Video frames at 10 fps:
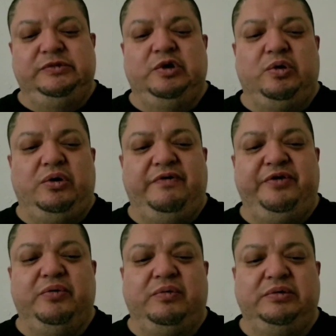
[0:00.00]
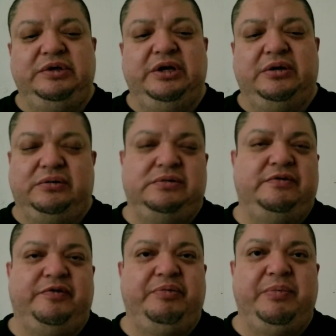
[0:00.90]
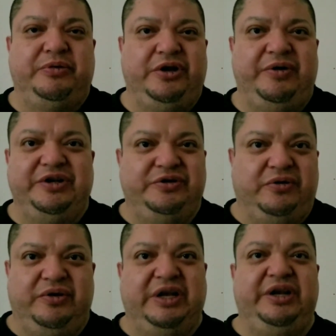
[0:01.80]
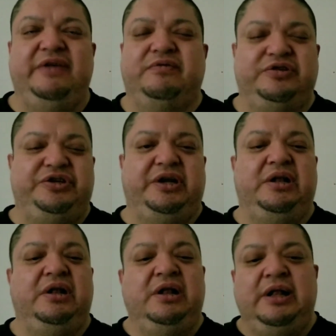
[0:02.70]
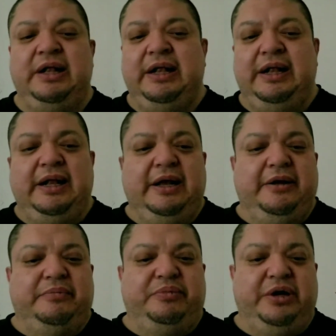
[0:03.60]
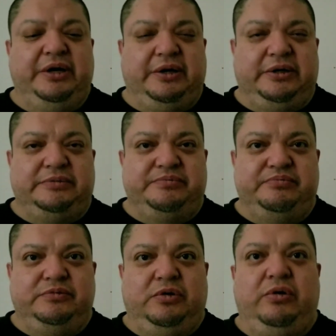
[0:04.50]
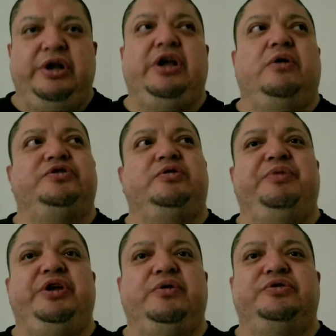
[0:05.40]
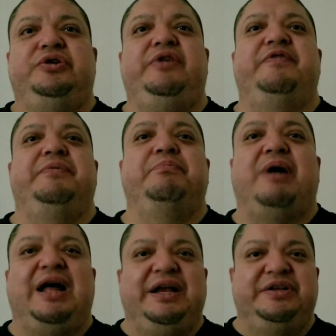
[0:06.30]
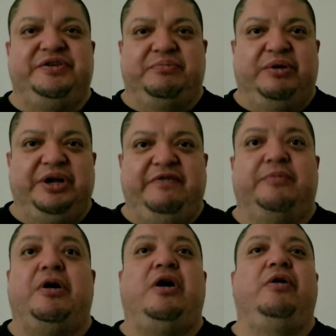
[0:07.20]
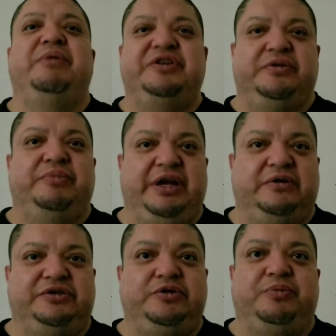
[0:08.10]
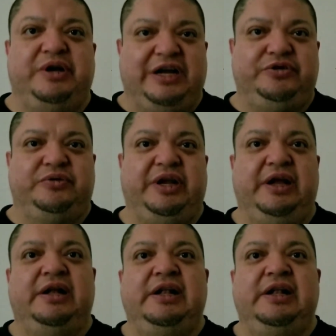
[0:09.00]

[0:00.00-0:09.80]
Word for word: Or if you want, you know, for people that are into all that evil shit. But um, it could also be used to even bind somebody from harming somebody else supernaturally.